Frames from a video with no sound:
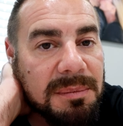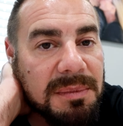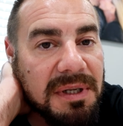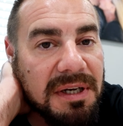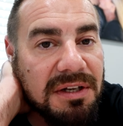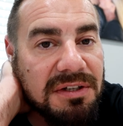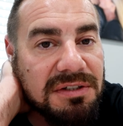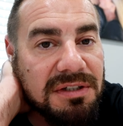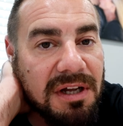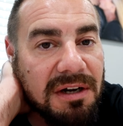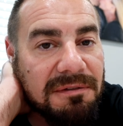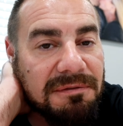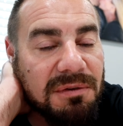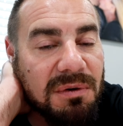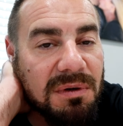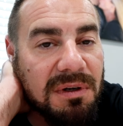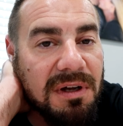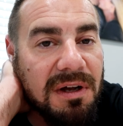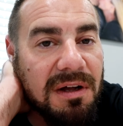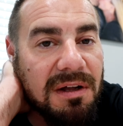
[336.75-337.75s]
But I just got a
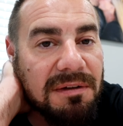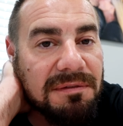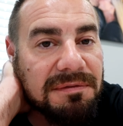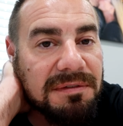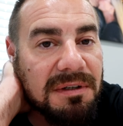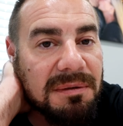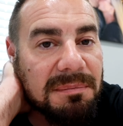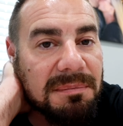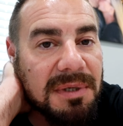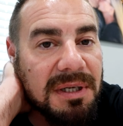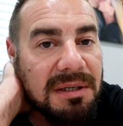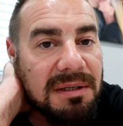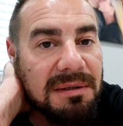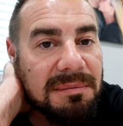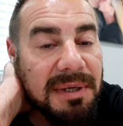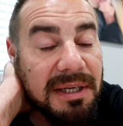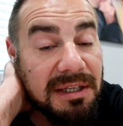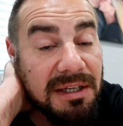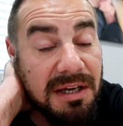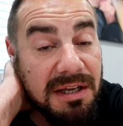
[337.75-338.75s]
phone call from
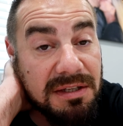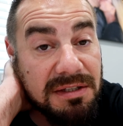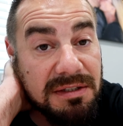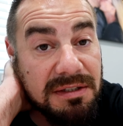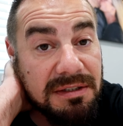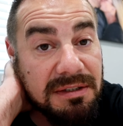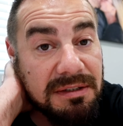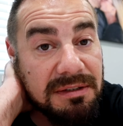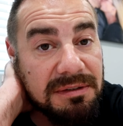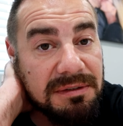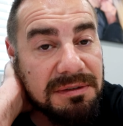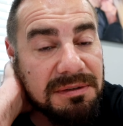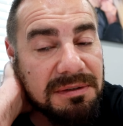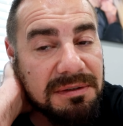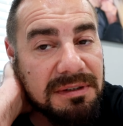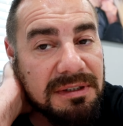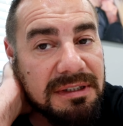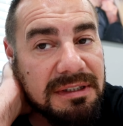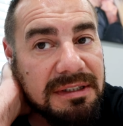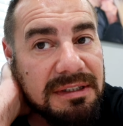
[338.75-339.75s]
my cousin
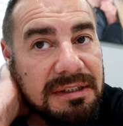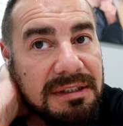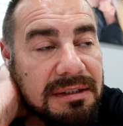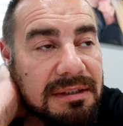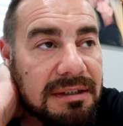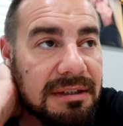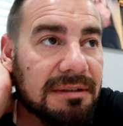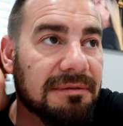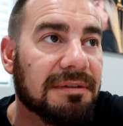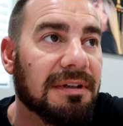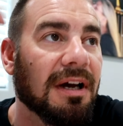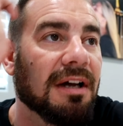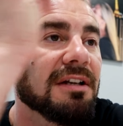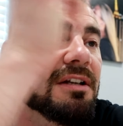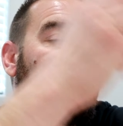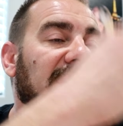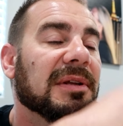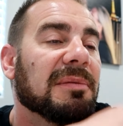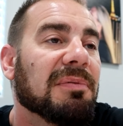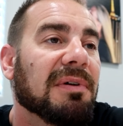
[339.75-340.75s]
who I've
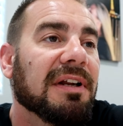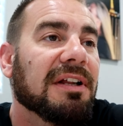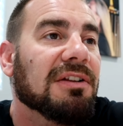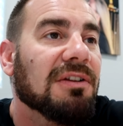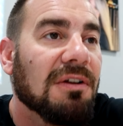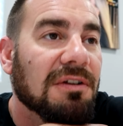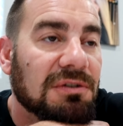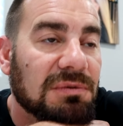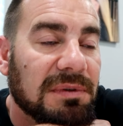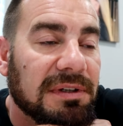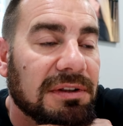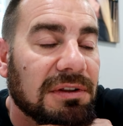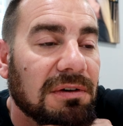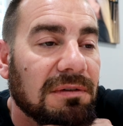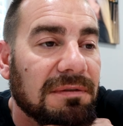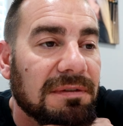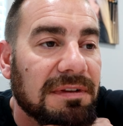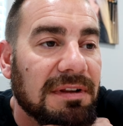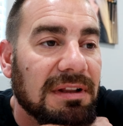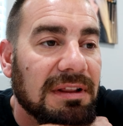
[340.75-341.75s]
gotten to be pretty close with
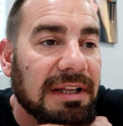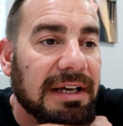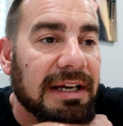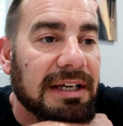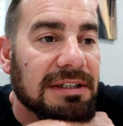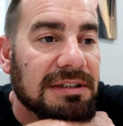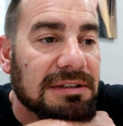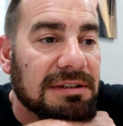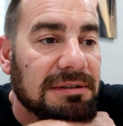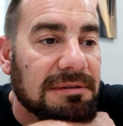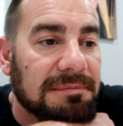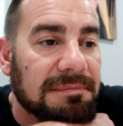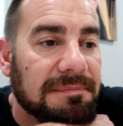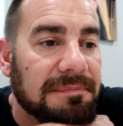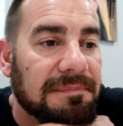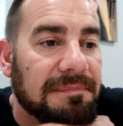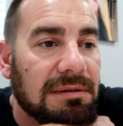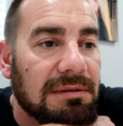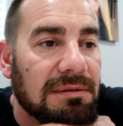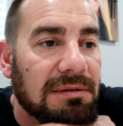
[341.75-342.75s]
over the last
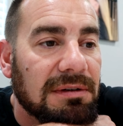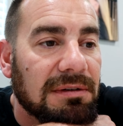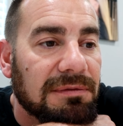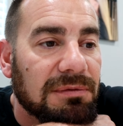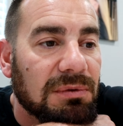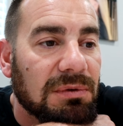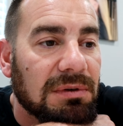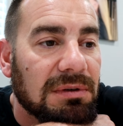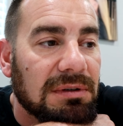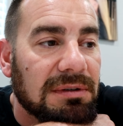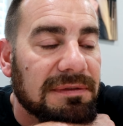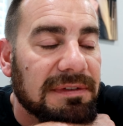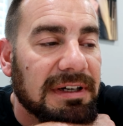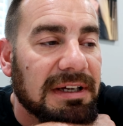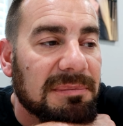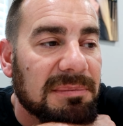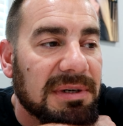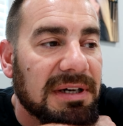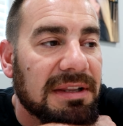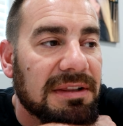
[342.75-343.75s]
three or four or
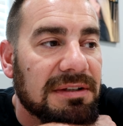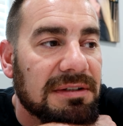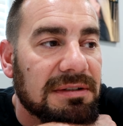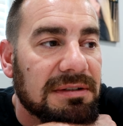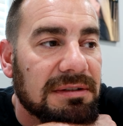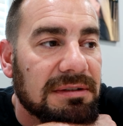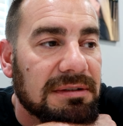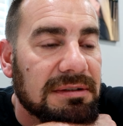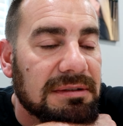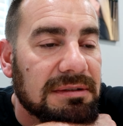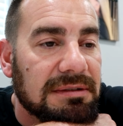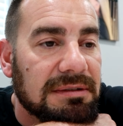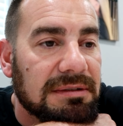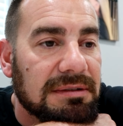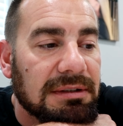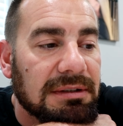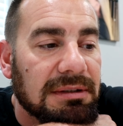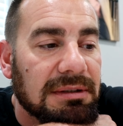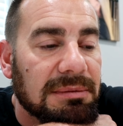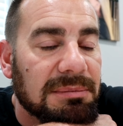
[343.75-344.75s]
five months.
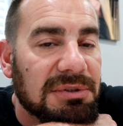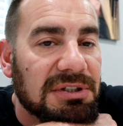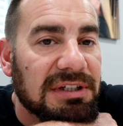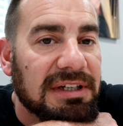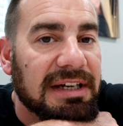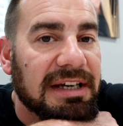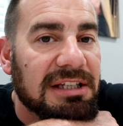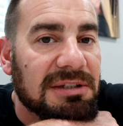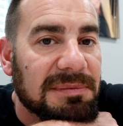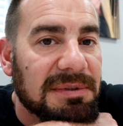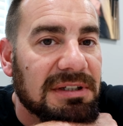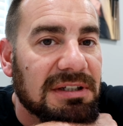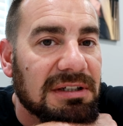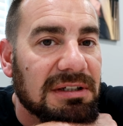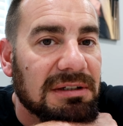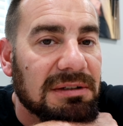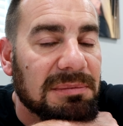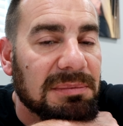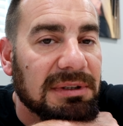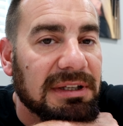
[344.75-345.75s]
Um, she asked me
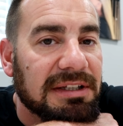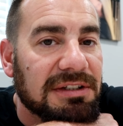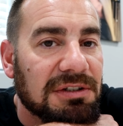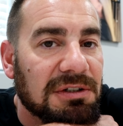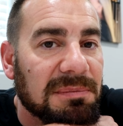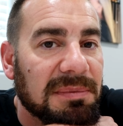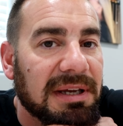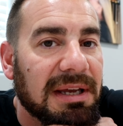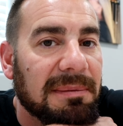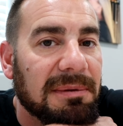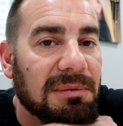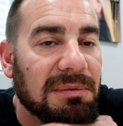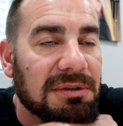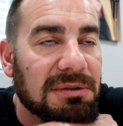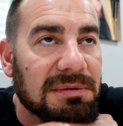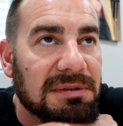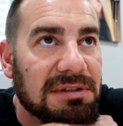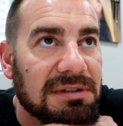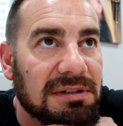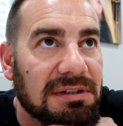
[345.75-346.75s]
to bless her baby,
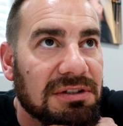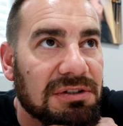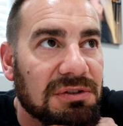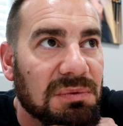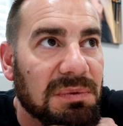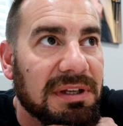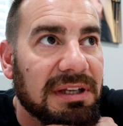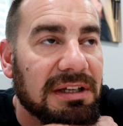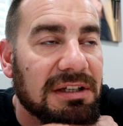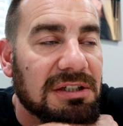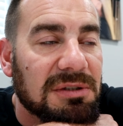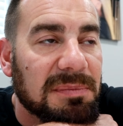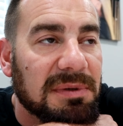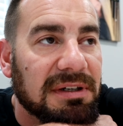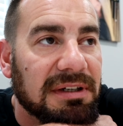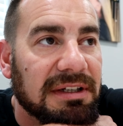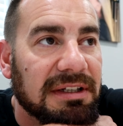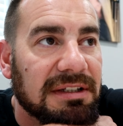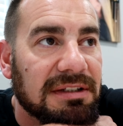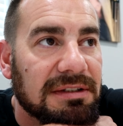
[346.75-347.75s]
which was a sweet
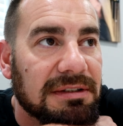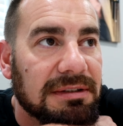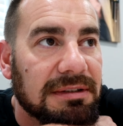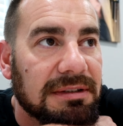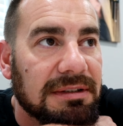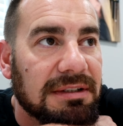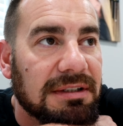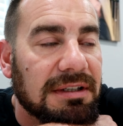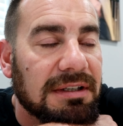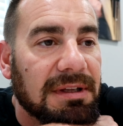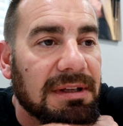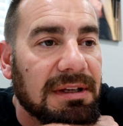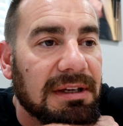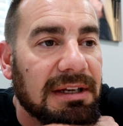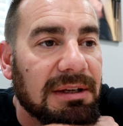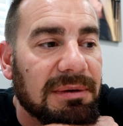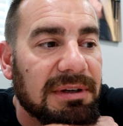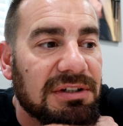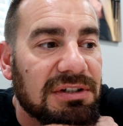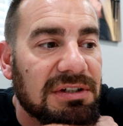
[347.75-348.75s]
experience.
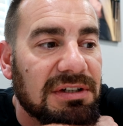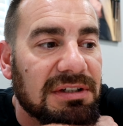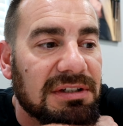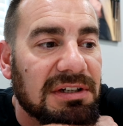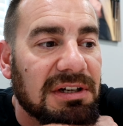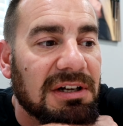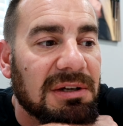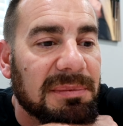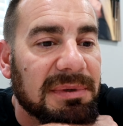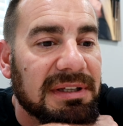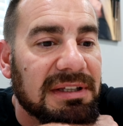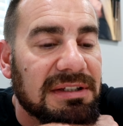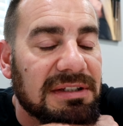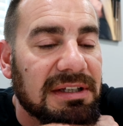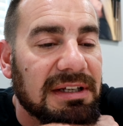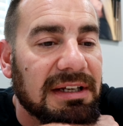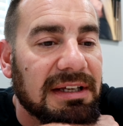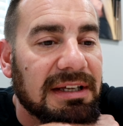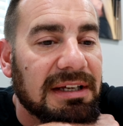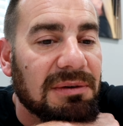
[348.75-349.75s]
Anyway, she just called me and
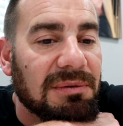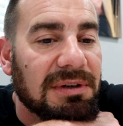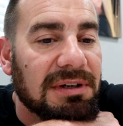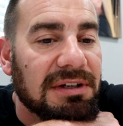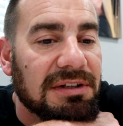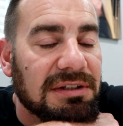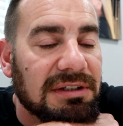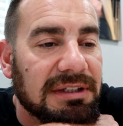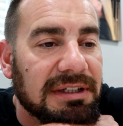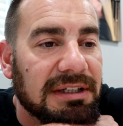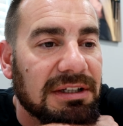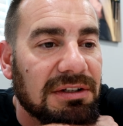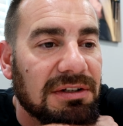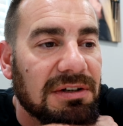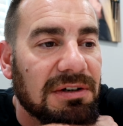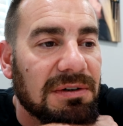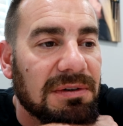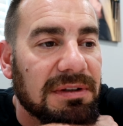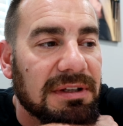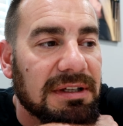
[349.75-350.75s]
said, "Hey, I wanted to let you
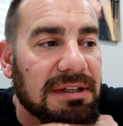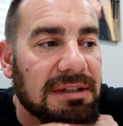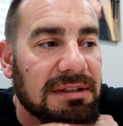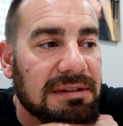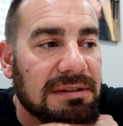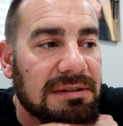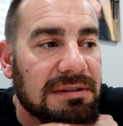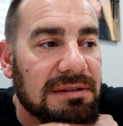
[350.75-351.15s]
know that